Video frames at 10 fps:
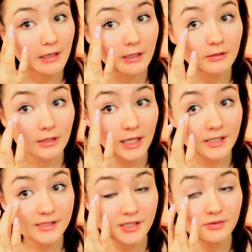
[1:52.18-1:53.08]
it
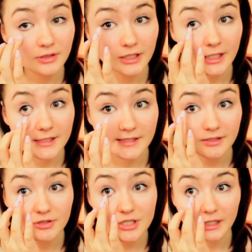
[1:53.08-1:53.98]
glides on really
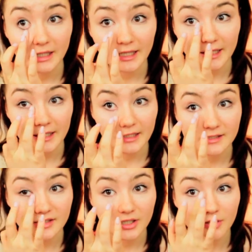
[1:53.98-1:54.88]
nicely, which I like.
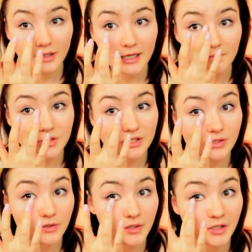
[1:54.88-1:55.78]
And so I'm
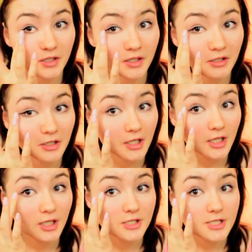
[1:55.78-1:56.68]
just going
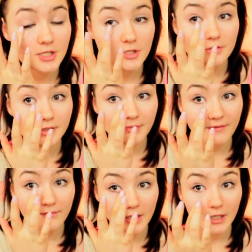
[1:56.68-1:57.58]
to use
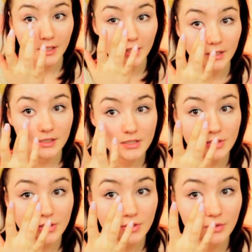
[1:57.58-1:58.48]
my finger
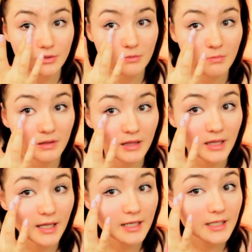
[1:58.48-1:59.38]
to
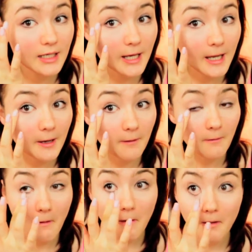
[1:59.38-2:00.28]
blend it out.